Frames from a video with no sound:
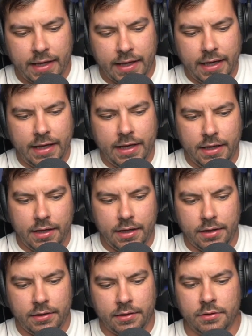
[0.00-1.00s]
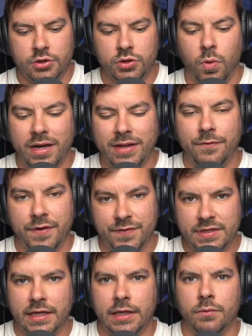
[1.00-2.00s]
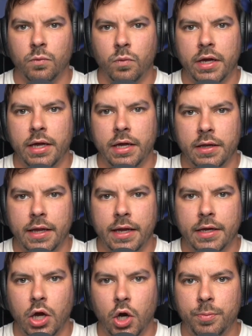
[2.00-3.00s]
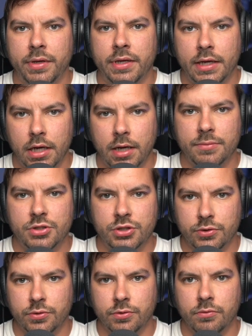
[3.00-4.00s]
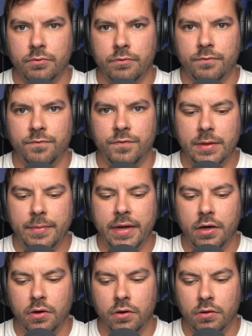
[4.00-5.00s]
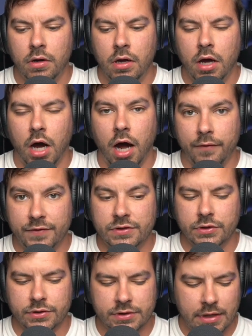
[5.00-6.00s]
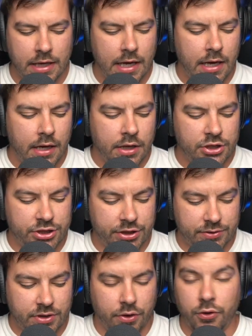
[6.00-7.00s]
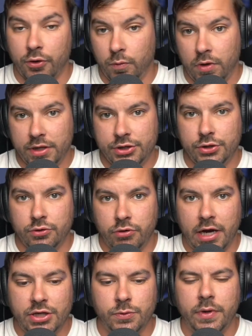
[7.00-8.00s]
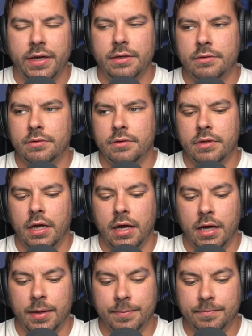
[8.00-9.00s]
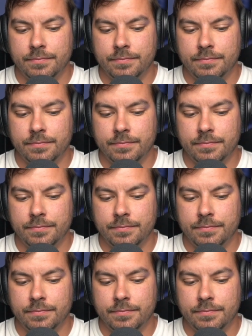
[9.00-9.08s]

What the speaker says: in 2015 when they opened it up to female officers. She was the third one to graduate, and